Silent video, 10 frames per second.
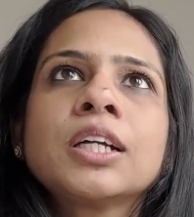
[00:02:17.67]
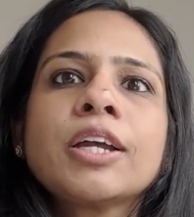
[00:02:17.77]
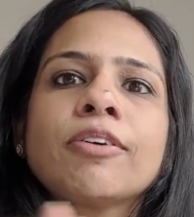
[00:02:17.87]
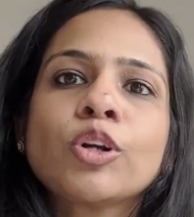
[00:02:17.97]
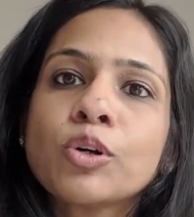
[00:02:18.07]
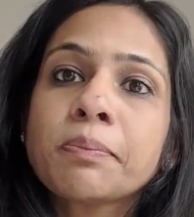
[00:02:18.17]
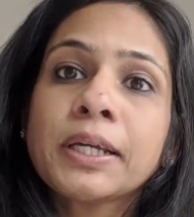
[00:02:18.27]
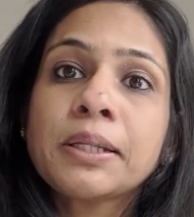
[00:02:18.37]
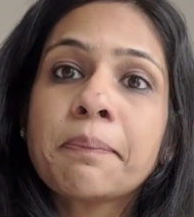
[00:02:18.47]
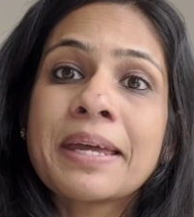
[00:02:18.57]
if I don't buy
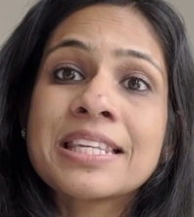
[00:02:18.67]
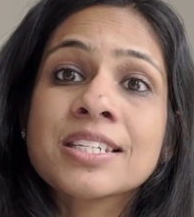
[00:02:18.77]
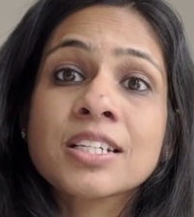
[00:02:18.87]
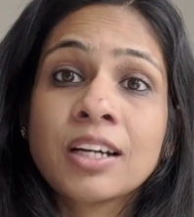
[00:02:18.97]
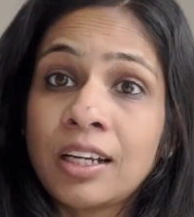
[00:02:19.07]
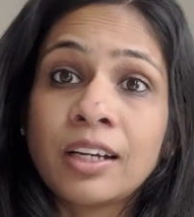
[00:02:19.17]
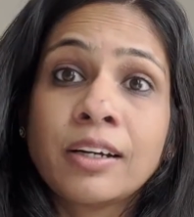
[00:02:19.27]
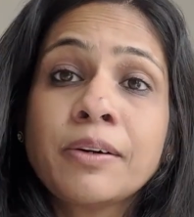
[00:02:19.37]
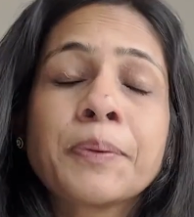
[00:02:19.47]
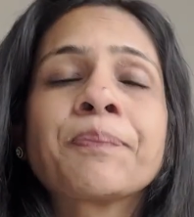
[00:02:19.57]
the best
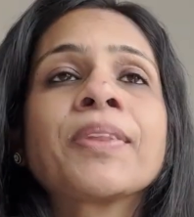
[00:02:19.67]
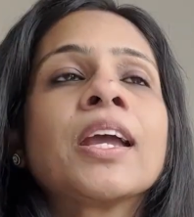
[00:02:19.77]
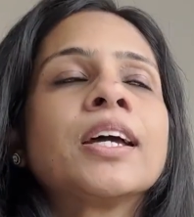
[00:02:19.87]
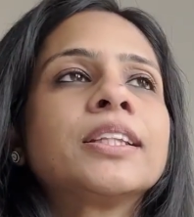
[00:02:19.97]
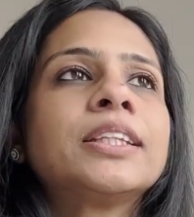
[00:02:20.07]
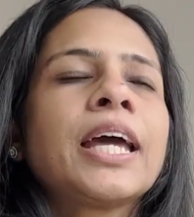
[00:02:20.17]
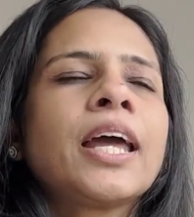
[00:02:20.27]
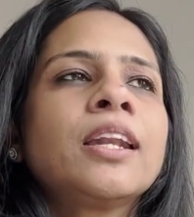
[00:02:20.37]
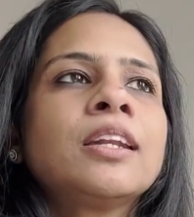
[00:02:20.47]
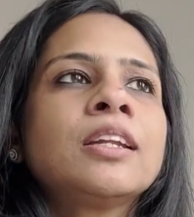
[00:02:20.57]
color,
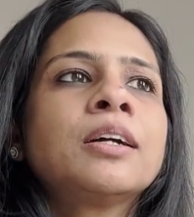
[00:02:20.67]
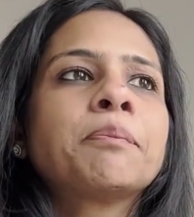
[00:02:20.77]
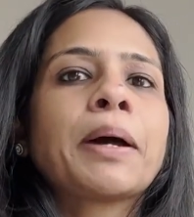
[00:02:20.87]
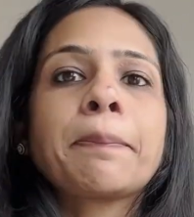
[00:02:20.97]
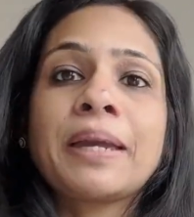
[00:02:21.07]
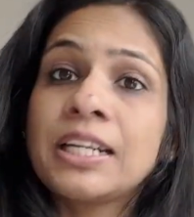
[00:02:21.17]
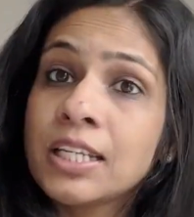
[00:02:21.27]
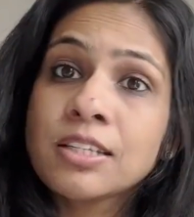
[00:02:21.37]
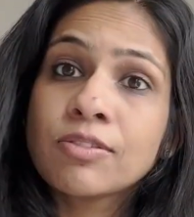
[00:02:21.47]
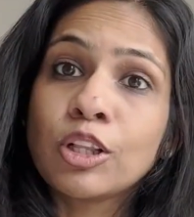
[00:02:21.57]
then my
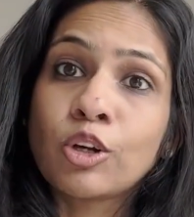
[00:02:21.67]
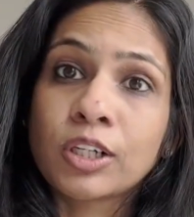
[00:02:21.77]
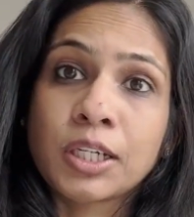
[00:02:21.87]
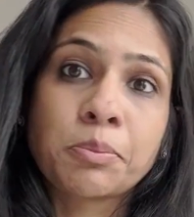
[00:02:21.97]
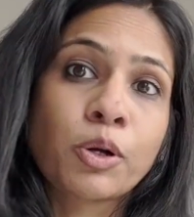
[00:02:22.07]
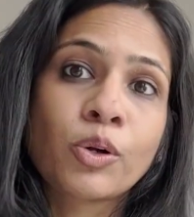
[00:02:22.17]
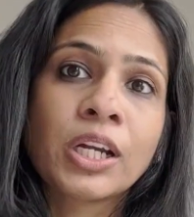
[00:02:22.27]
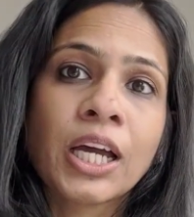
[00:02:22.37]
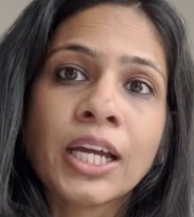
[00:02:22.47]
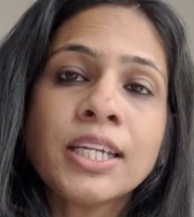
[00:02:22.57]
paintings will not come out
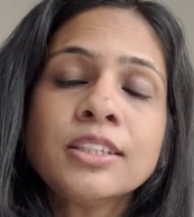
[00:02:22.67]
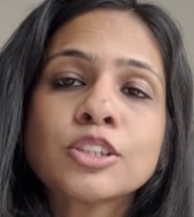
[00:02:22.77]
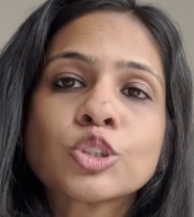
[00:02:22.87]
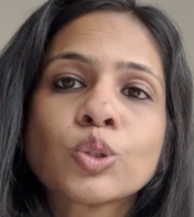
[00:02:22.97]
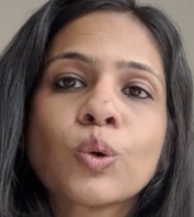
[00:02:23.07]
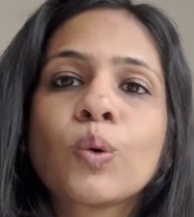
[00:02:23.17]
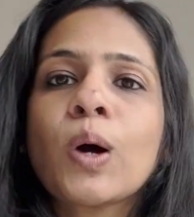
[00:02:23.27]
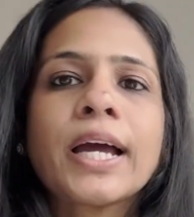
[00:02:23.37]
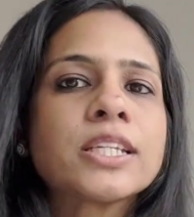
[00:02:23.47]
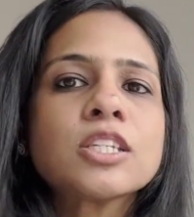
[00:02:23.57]
nice. So
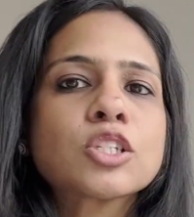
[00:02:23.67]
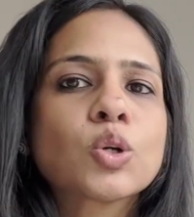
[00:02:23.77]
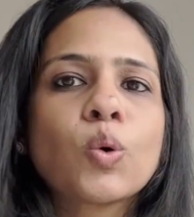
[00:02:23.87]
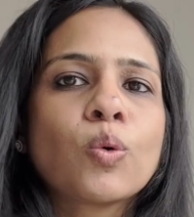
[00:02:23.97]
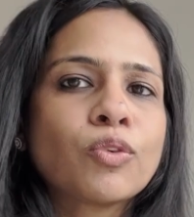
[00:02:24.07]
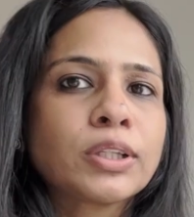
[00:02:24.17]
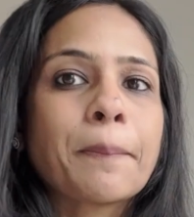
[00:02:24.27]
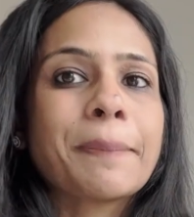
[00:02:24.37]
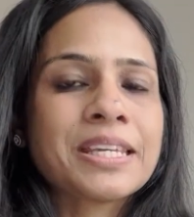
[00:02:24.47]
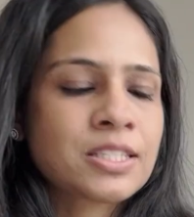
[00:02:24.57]
I just go for the
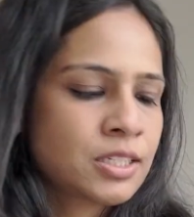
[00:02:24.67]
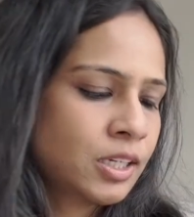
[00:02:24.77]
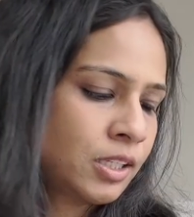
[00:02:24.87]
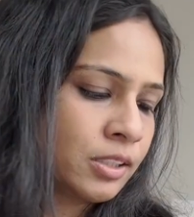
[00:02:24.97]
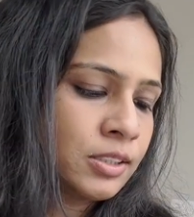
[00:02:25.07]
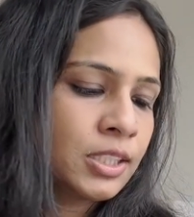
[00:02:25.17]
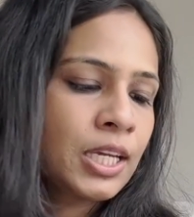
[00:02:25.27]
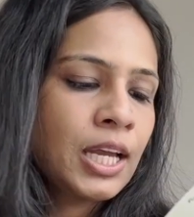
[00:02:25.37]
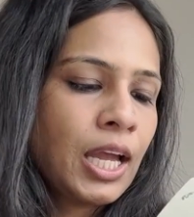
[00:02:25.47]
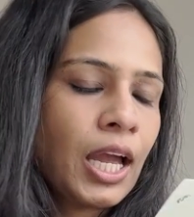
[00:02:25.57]
best color,
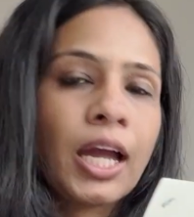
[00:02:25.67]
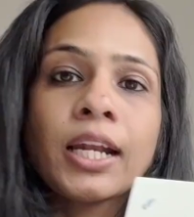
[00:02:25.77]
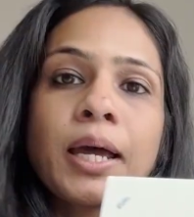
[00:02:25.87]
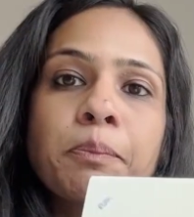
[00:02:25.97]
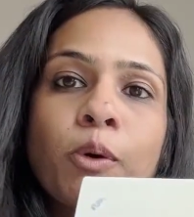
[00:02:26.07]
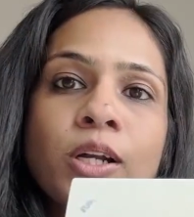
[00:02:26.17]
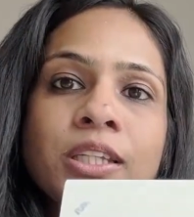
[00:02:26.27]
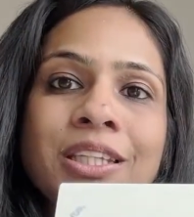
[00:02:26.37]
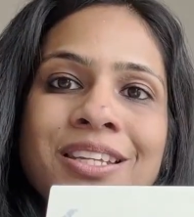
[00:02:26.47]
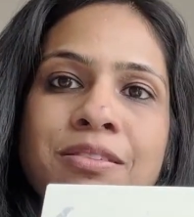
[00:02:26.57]
and I bought
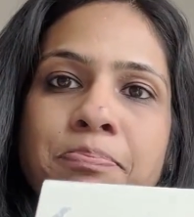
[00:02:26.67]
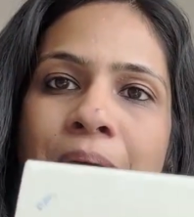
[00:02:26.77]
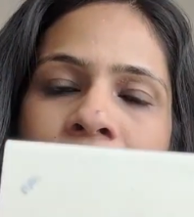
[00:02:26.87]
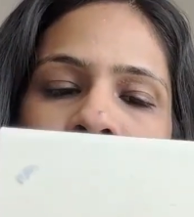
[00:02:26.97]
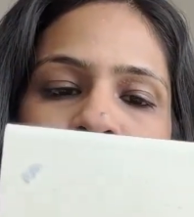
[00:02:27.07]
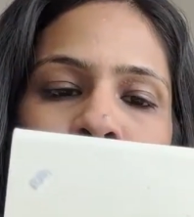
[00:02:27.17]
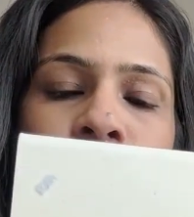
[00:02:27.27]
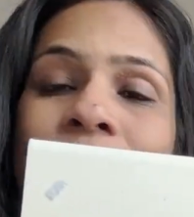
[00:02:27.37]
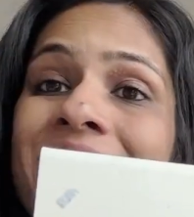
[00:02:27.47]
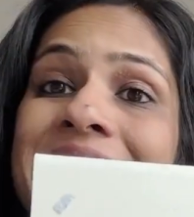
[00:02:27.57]
this palette
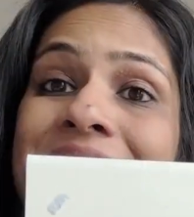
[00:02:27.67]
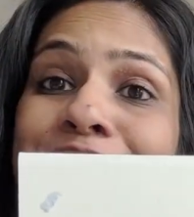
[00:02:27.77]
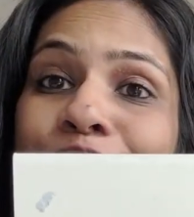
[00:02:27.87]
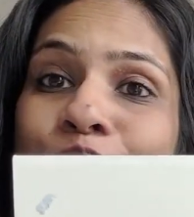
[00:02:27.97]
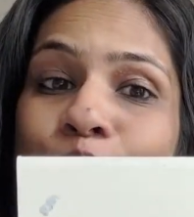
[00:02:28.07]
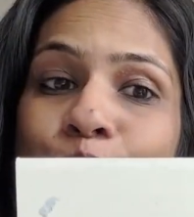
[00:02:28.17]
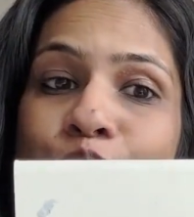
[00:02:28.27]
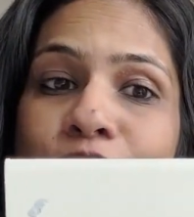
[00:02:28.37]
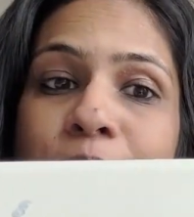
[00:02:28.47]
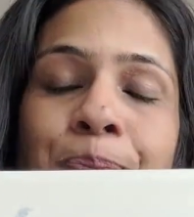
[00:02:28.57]
of Winsor &
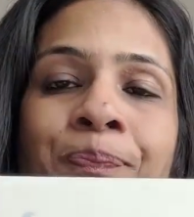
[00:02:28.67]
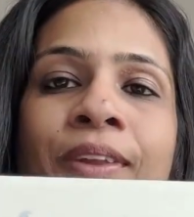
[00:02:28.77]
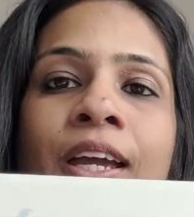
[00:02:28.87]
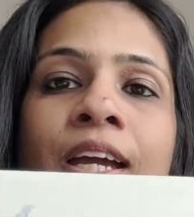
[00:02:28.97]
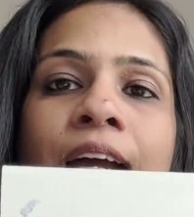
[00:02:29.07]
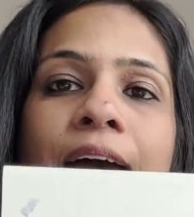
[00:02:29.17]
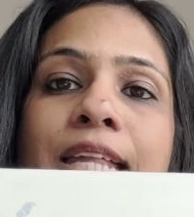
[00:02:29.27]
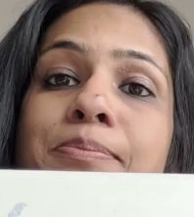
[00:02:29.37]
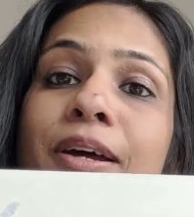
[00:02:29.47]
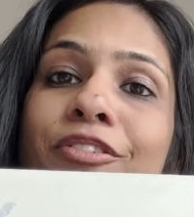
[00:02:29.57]
Newton
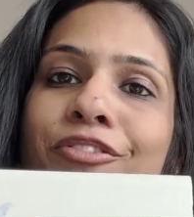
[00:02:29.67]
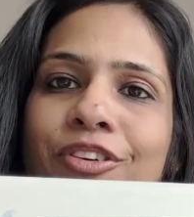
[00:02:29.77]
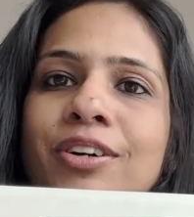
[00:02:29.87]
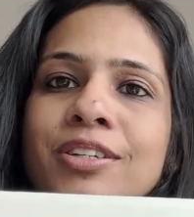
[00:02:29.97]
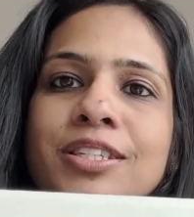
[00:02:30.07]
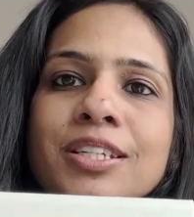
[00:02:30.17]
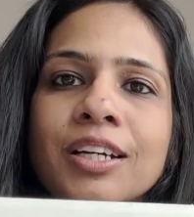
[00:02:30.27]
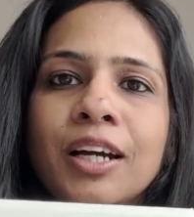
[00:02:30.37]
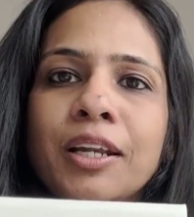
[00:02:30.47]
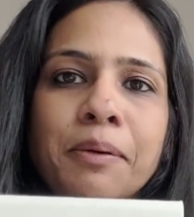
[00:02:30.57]
as my first
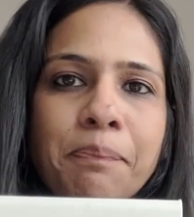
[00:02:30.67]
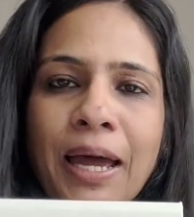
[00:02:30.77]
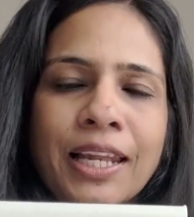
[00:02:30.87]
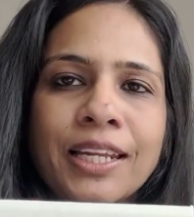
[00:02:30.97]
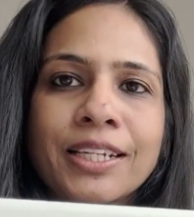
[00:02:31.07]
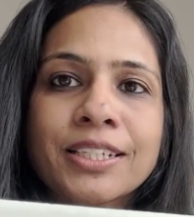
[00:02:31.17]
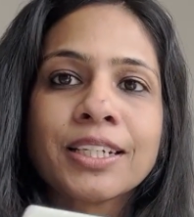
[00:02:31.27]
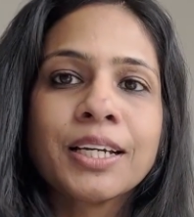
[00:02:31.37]
color palette.